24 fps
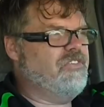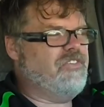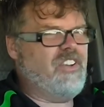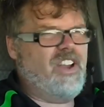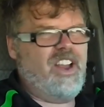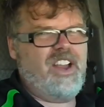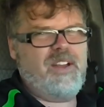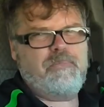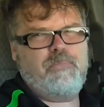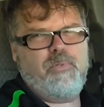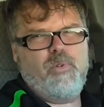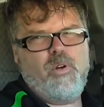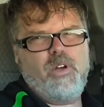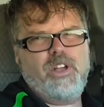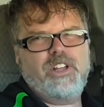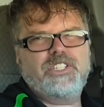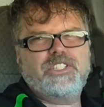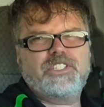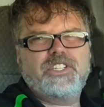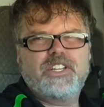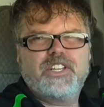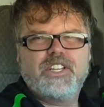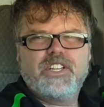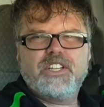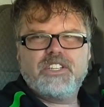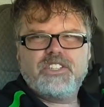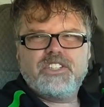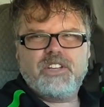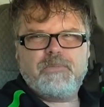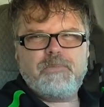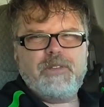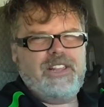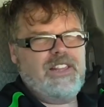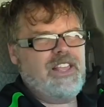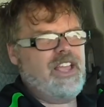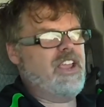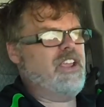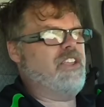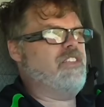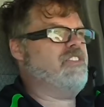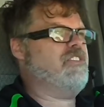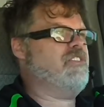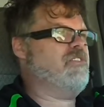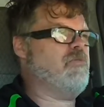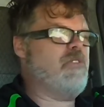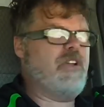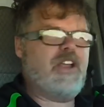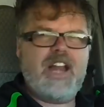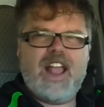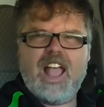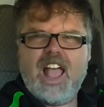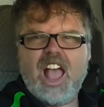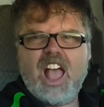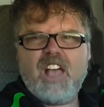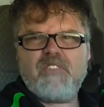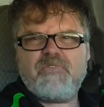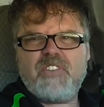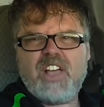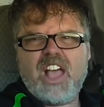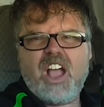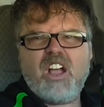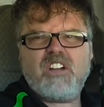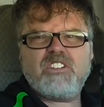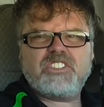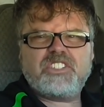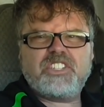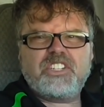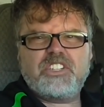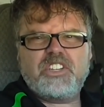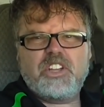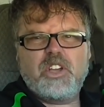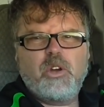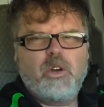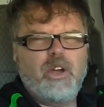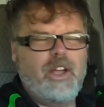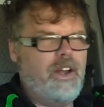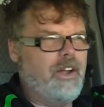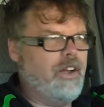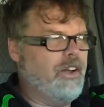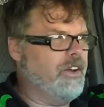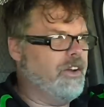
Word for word: Frig, boys, took me like three and a half hours to do it